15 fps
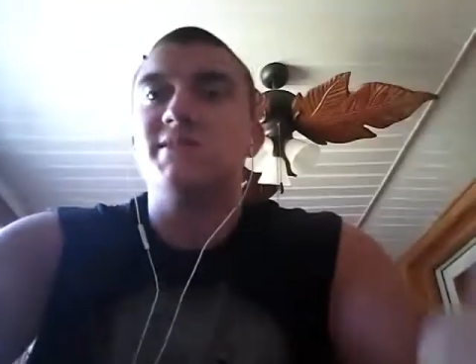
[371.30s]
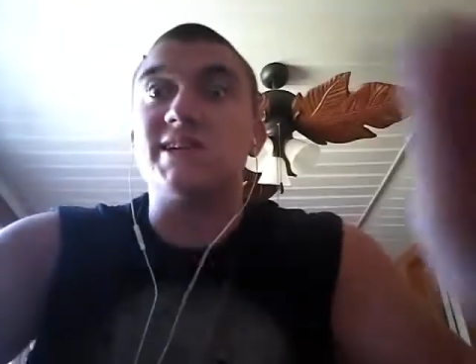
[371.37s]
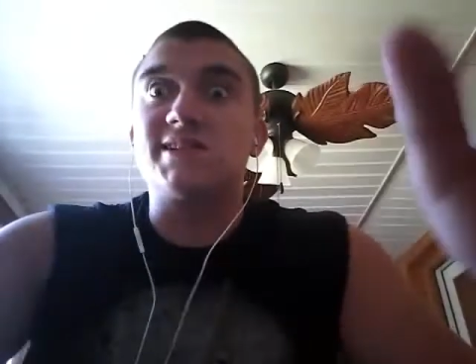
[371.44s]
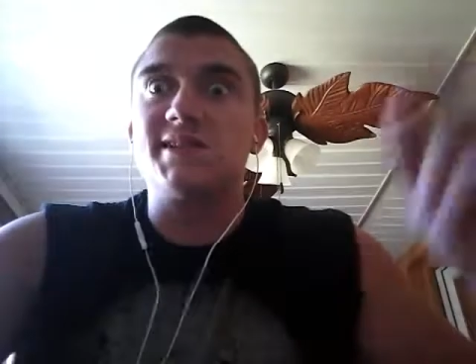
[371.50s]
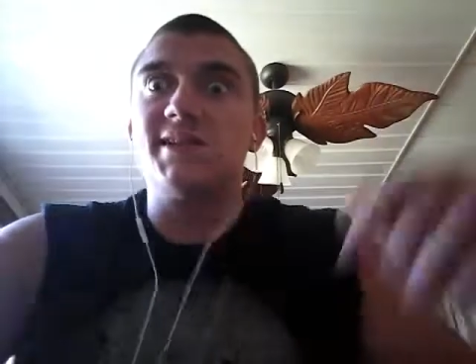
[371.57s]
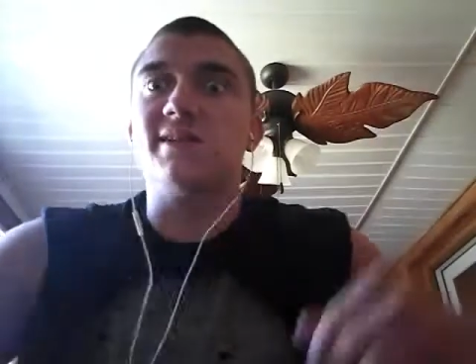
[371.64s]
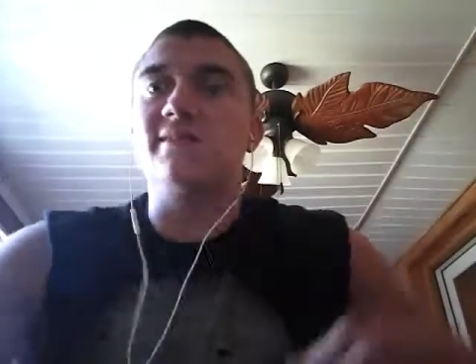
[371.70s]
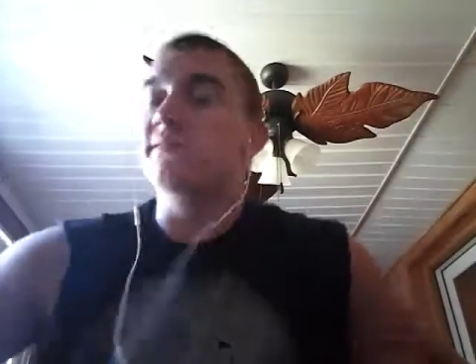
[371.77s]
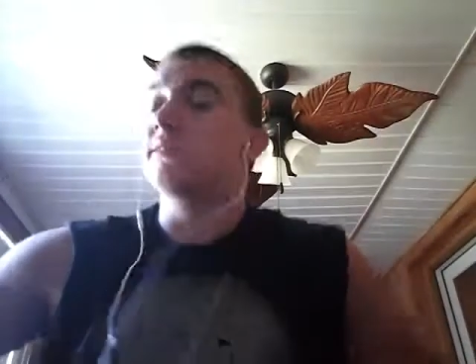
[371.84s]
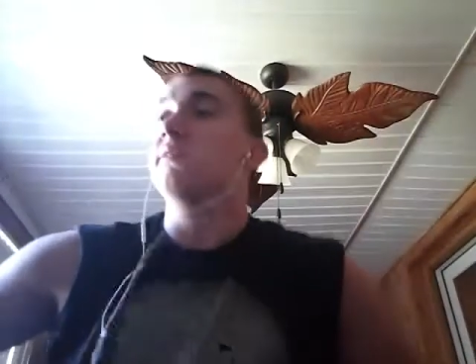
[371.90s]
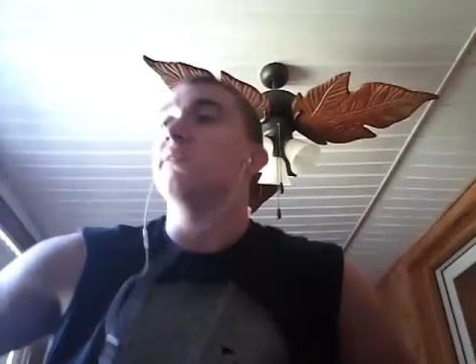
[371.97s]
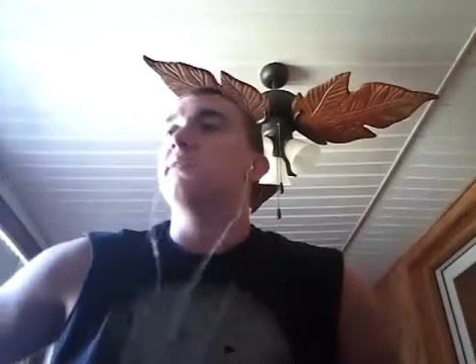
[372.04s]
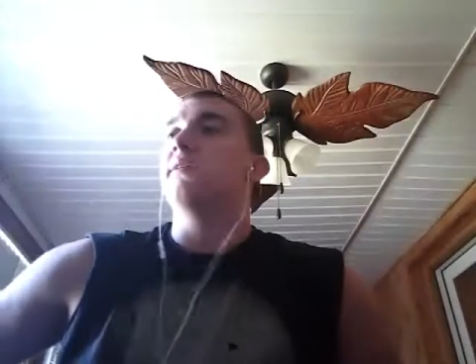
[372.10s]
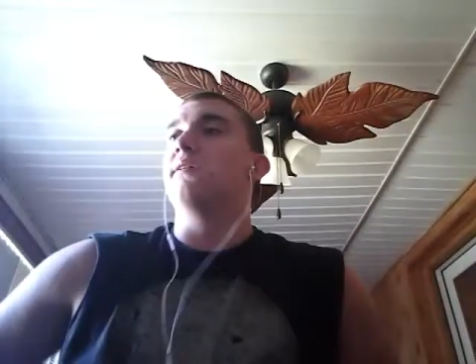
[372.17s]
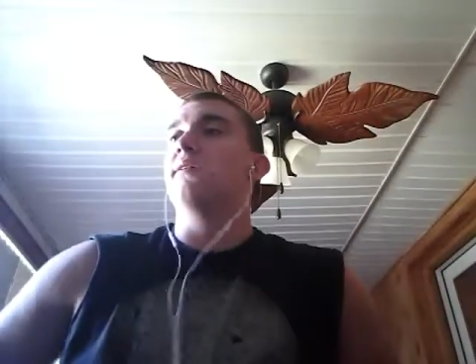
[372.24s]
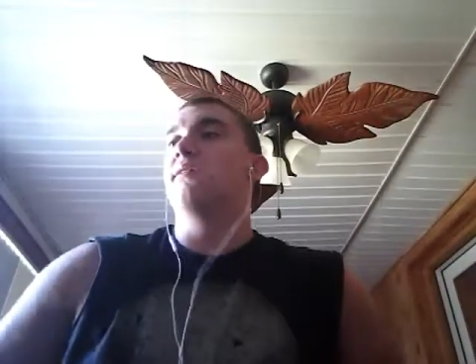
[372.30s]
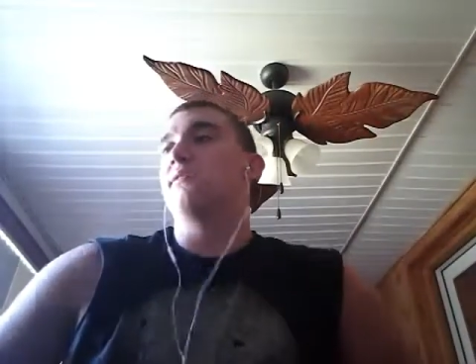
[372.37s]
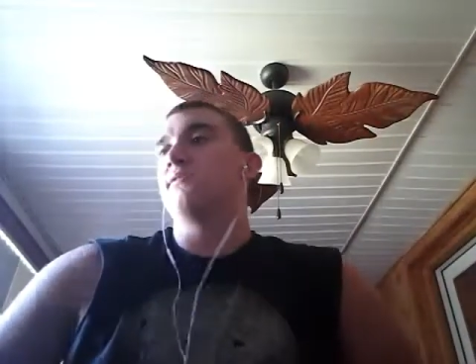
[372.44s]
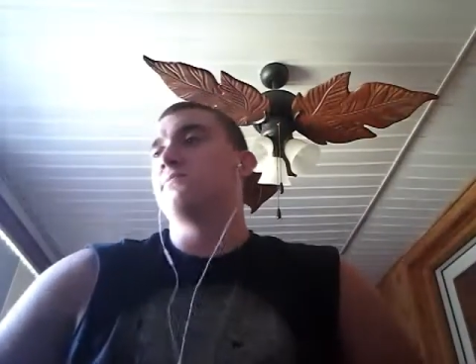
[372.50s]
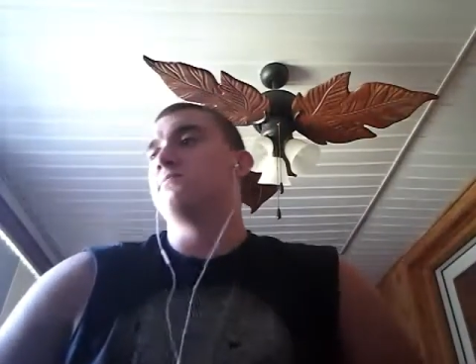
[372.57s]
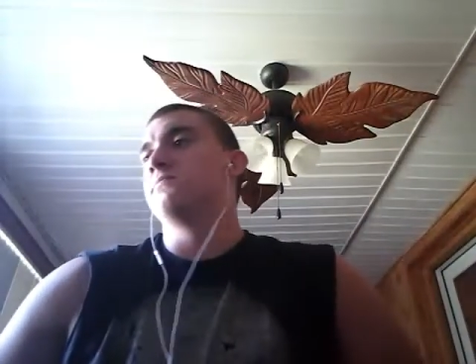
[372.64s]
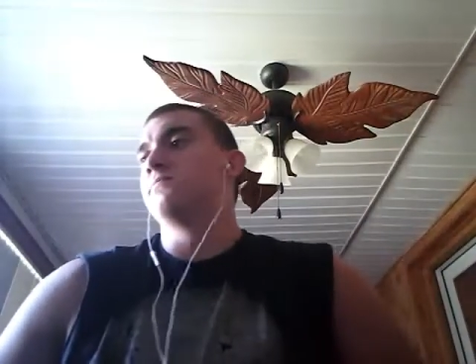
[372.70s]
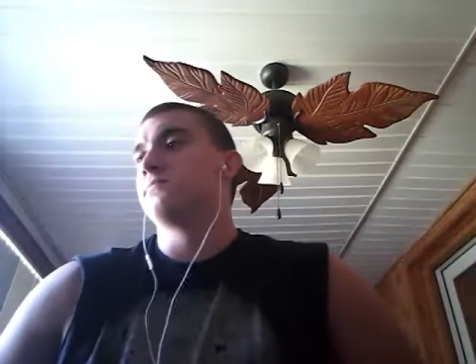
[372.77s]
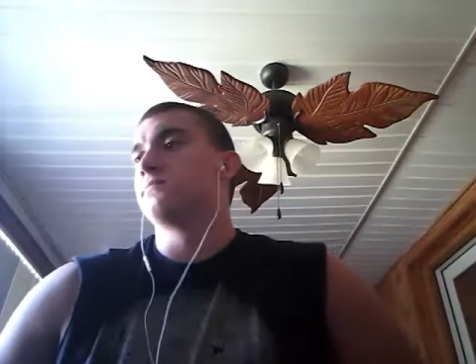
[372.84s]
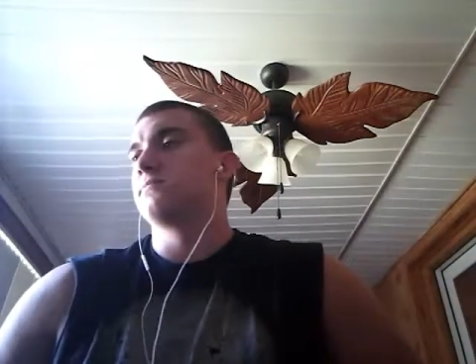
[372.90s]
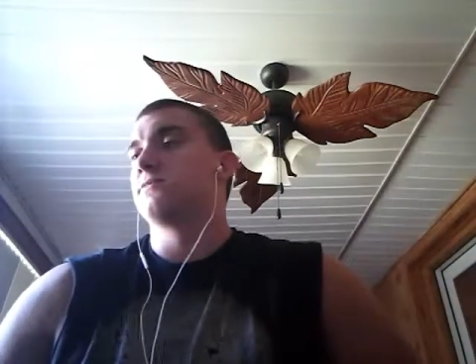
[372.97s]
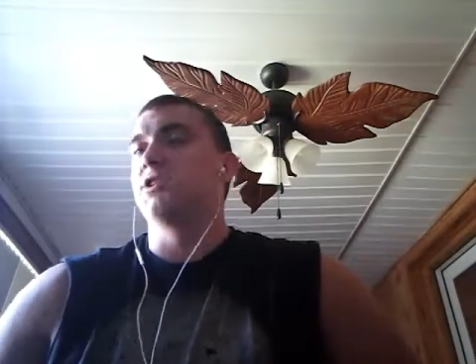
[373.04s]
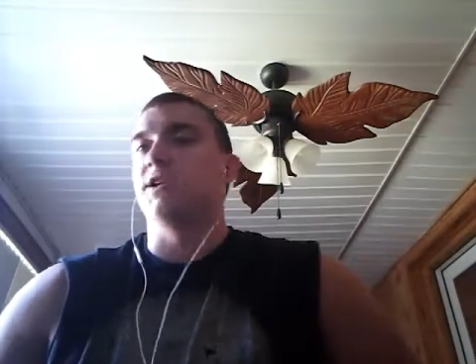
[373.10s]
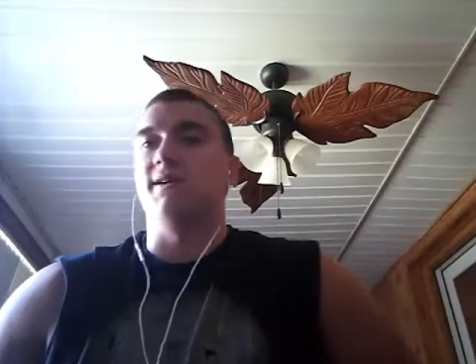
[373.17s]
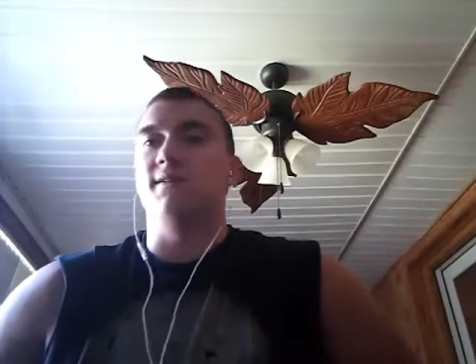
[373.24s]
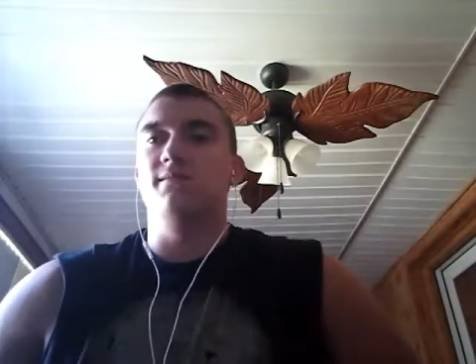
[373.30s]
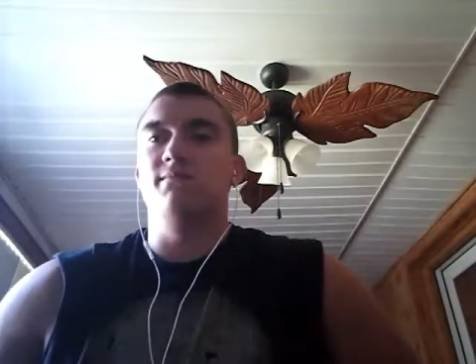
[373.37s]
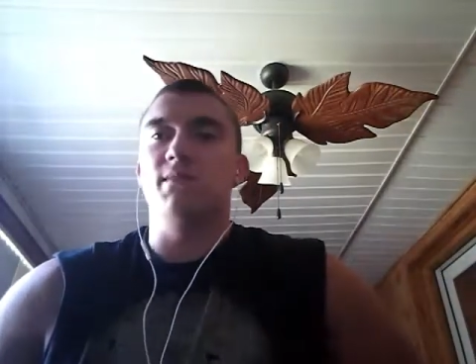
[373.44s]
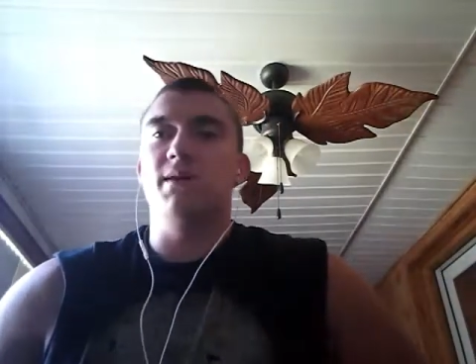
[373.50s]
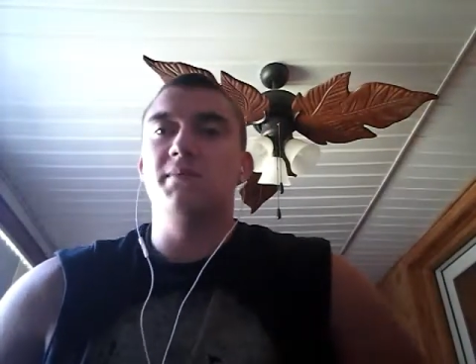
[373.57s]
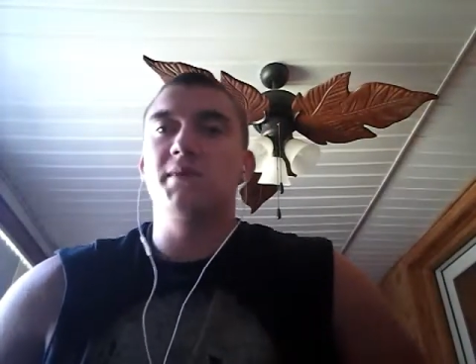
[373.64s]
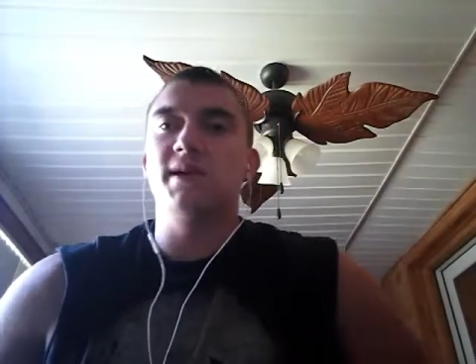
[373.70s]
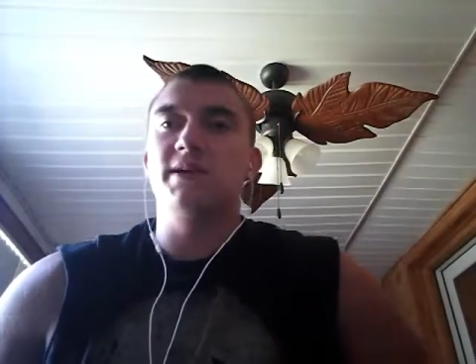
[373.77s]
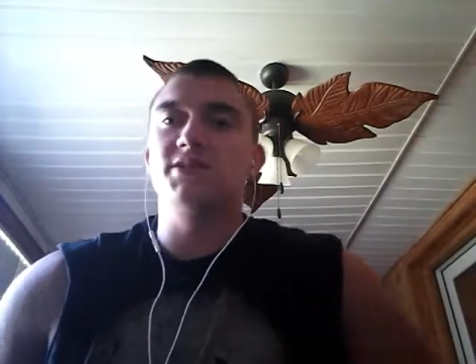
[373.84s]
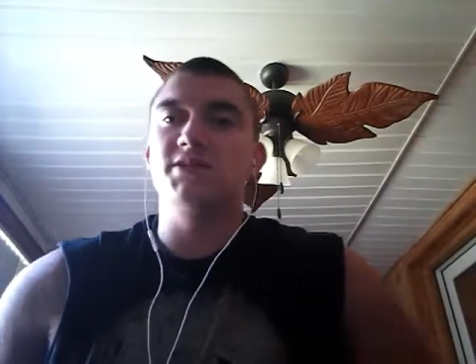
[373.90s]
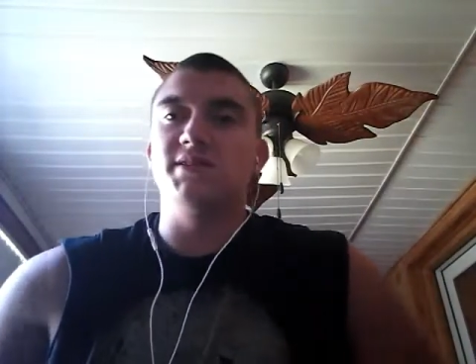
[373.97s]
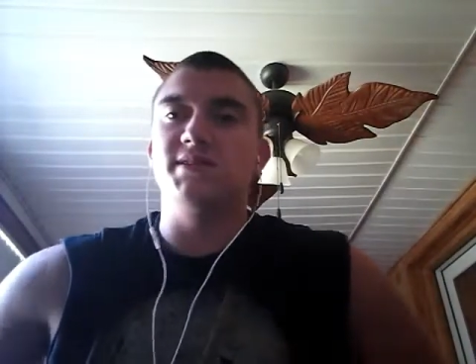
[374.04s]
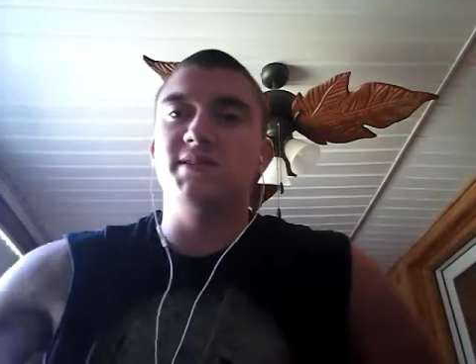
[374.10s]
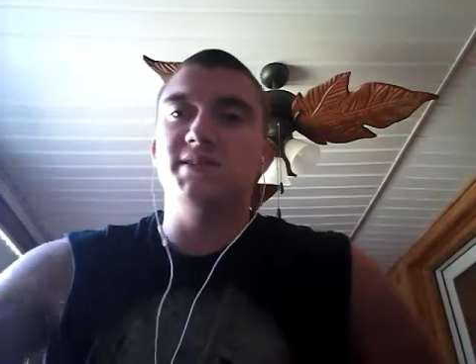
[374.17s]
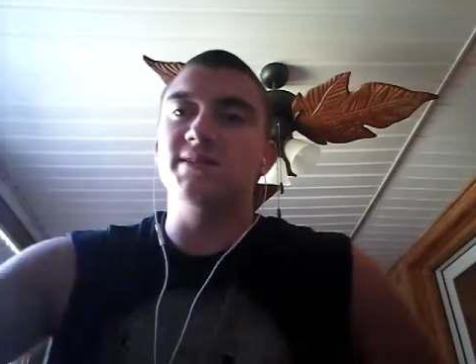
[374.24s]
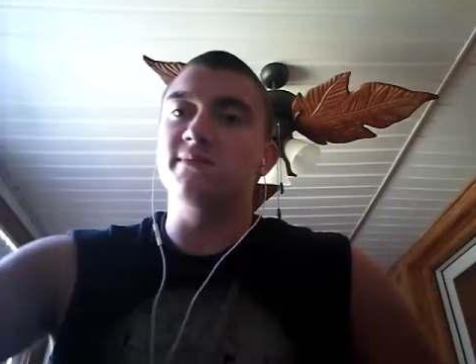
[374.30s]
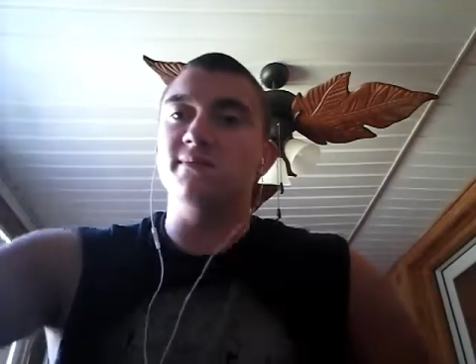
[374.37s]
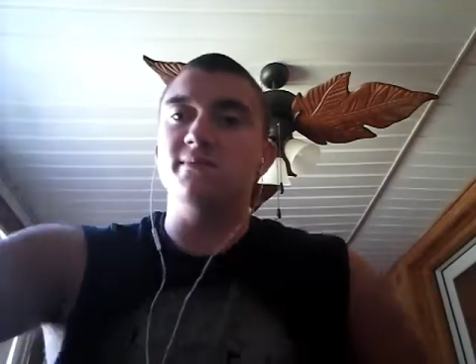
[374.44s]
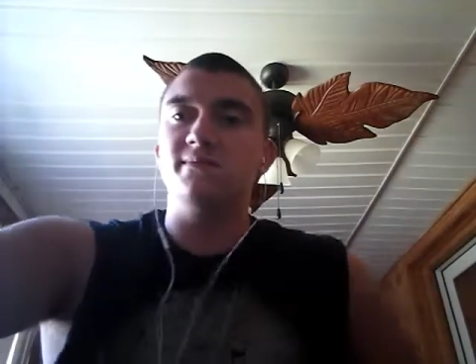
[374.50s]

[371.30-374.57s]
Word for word: Just kidding. Um, shit. Maybe I actually did.